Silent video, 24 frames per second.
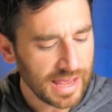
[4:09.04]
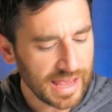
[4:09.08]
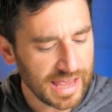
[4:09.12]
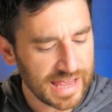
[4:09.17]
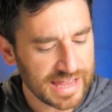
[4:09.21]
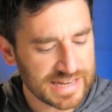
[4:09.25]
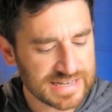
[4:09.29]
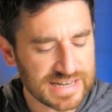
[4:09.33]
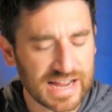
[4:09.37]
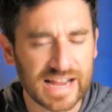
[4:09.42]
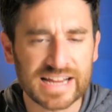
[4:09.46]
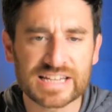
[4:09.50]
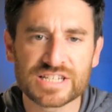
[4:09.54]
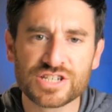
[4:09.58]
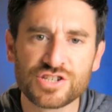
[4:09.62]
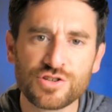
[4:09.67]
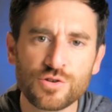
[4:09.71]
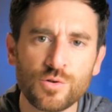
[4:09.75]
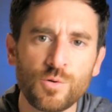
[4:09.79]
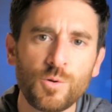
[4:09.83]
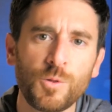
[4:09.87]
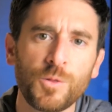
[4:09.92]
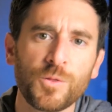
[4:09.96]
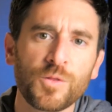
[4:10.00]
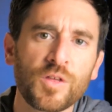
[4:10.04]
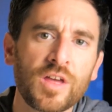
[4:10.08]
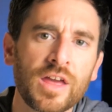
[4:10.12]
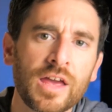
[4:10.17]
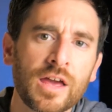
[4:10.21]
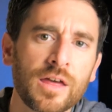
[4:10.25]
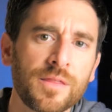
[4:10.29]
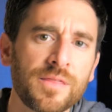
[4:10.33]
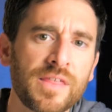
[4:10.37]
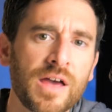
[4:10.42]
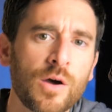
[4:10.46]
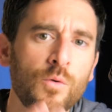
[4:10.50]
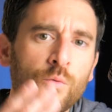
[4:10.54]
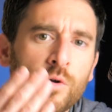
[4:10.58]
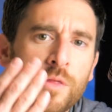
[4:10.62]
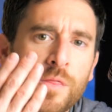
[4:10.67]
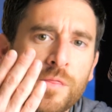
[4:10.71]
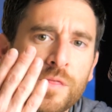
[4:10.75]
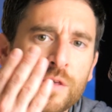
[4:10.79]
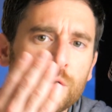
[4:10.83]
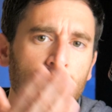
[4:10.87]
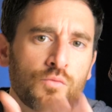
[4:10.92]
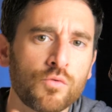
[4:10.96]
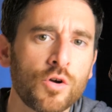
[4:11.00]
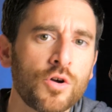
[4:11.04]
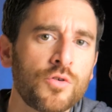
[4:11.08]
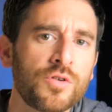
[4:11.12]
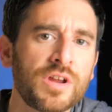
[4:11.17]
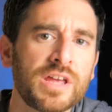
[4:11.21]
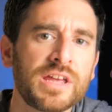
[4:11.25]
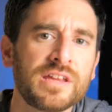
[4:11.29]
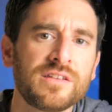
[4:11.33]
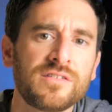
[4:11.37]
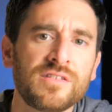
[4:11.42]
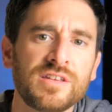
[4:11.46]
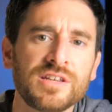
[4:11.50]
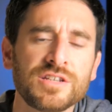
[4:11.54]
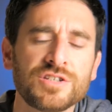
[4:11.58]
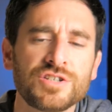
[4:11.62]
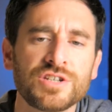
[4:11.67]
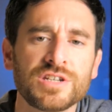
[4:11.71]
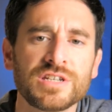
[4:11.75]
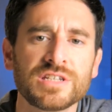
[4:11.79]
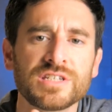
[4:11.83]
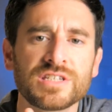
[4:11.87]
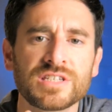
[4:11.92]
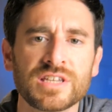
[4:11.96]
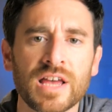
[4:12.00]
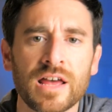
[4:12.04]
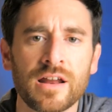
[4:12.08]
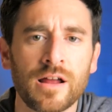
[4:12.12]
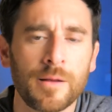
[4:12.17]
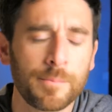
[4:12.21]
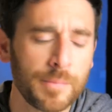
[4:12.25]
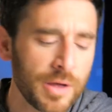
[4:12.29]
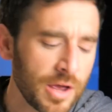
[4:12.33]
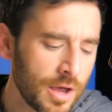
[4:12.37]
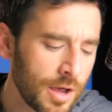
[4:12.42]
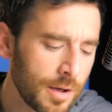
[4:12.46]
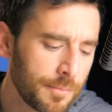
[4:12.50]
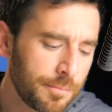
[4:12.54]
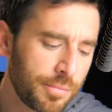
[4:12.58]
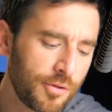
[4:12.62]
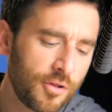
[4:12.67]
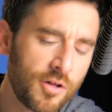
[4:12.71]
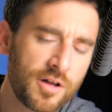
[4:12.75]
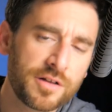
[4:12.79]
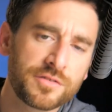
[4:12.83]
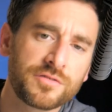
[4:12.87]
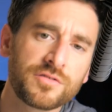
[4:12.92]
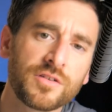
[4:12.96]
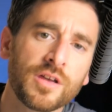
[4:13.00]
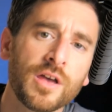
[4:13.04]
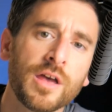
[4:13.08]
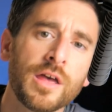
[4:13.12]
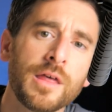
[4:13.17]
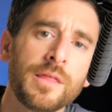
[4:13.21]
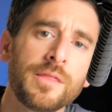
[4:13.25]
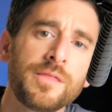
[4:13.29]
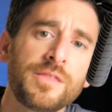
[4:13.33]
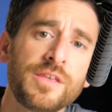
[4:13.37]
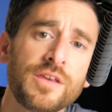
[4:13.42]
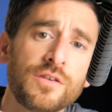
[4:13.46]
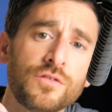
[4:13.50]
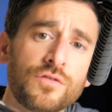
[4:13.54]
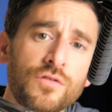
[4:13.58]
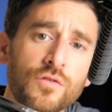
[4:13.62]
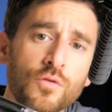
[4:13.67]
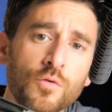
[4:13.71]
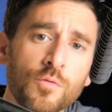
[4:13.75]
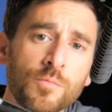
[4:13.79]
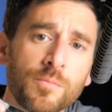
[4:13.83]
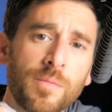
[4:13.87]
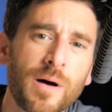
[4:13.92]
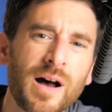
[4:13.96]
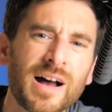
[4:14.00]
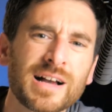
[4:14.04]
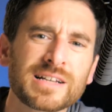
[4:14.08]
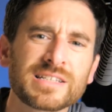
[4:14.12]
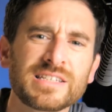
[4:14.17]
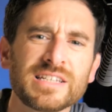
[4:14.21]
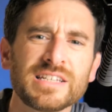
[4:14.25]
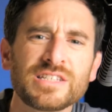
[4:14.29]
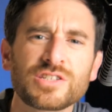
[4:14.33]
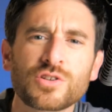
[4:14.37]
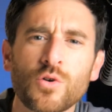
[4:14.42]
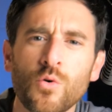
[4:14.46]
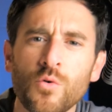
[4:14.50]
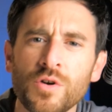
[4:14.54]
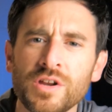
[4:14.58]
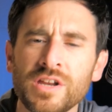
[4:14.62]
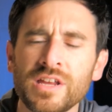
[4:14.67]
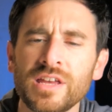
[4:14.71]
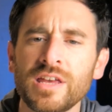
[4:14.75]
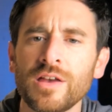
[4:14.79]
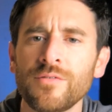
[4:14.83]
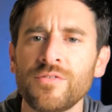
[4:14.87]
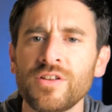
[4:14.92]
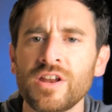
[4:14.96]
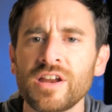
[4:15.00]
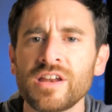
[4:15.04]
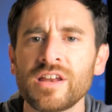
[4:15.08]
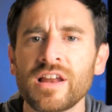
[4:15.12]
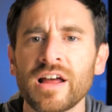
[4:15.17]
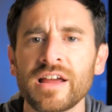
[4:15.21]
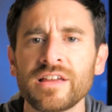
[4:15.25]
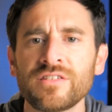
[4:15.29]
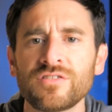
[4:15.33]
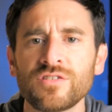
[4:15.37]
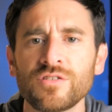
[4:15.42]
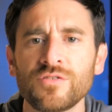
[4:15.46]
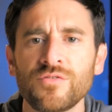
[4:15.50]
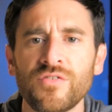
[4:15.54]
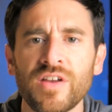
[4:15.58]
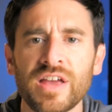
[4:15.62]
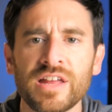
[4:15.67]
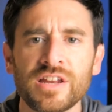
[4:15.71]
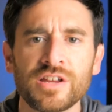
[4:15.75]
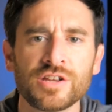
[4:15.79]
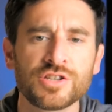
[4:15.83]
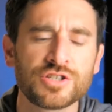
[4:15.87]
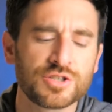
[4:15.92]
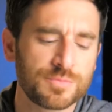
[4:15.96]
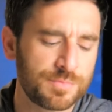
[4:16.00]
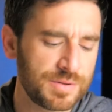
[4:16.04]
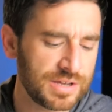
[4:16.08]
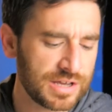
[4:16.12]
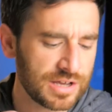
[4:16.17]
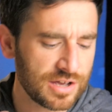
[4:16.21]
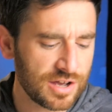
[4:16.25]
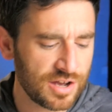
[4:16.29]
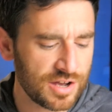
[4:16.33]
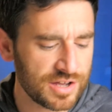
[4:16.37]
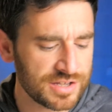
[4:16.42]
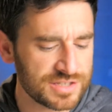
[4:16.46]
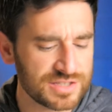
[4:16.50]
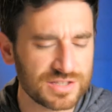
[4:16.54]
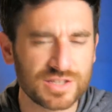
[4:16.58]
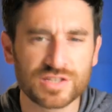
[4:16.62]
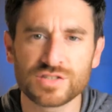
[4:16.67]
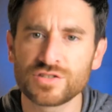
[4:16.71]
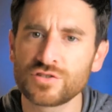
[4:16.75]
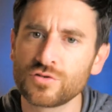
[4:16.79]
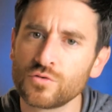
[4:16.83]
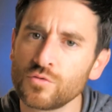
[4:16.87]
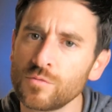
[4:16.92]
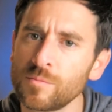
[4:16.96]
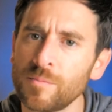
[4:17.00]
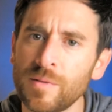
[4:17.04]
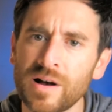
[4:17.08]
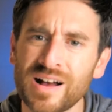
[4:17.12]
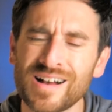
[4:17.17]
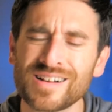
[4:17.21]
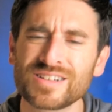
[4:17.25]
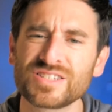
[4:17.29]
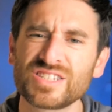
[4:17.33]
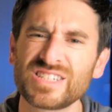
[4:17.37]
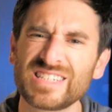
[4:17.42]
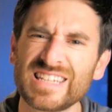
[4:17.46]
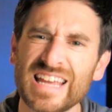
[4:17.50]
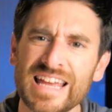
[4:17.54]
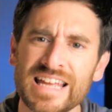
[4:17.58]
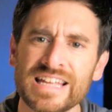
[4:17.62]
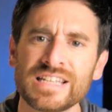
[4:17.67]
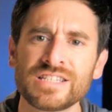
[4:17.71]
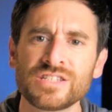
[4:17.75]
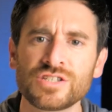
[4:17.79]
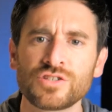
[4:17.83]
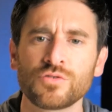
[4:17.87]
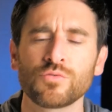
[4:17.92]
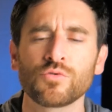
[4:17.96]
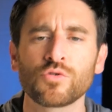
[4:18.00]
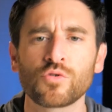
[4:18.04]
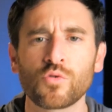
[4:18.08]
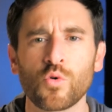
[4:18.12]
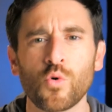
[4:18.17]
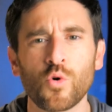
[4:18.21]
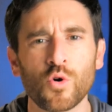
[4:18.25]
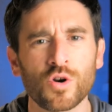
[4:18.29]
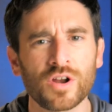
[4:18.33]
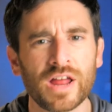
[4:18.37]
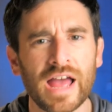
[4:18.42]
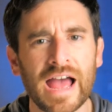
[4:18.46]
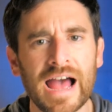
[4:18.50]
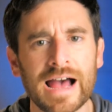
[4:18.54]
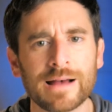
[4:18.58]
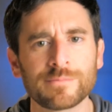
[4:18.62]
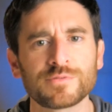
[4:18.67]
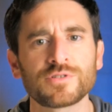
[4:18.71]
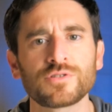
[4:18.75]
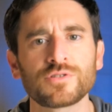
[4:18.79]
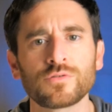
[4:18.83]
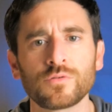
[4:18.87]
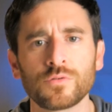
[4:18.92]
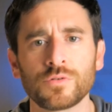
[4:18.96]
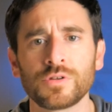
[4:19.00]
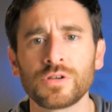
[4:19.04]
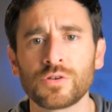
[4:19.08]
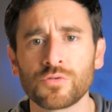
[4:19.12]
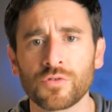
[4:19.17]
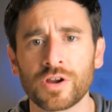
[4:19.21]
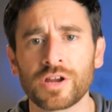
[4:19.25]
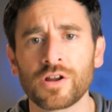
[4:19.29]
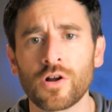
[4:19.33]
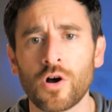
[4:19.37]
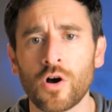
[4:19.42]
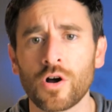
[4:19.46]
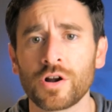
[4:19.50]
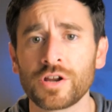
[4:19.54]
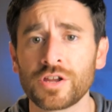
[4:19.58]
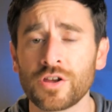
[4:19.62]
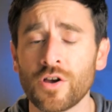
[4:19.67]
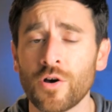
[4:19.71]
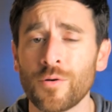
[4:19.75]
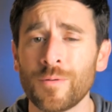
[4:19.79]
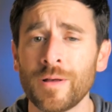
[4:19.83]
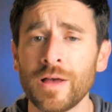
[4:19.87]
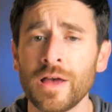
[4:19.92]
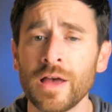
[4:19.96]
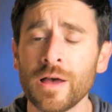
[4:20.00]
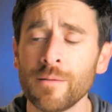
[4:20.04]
And I do think that with the Rode NTG setup plus the Zoombox, it's going to give it a nice advantage because the Zoombox tends to record absolutely great audio.